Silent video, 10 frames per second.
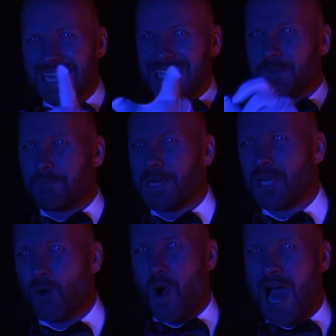It's
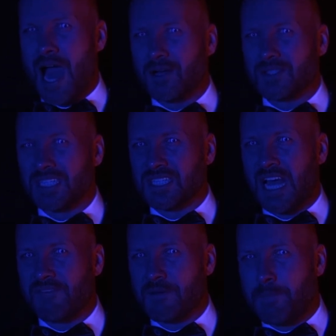been a while since
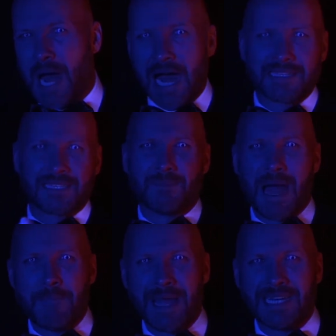I've imparted
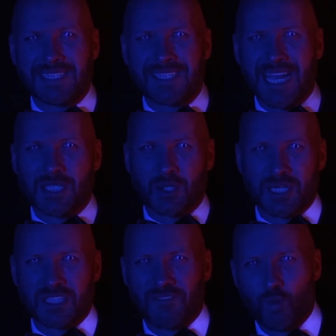my many
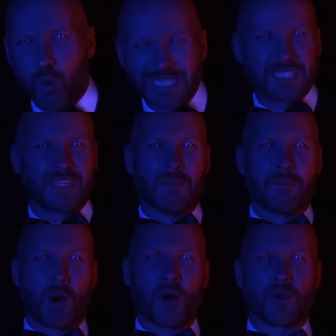centuries of wisdom
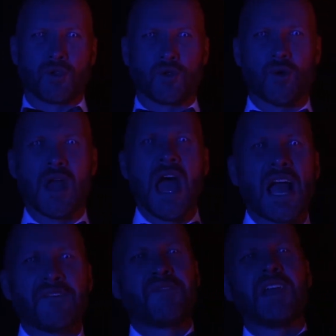upon you,
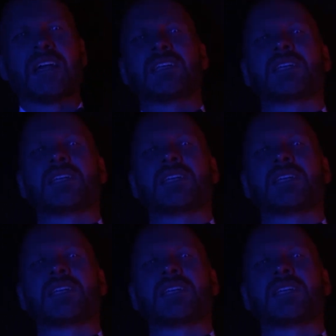and feel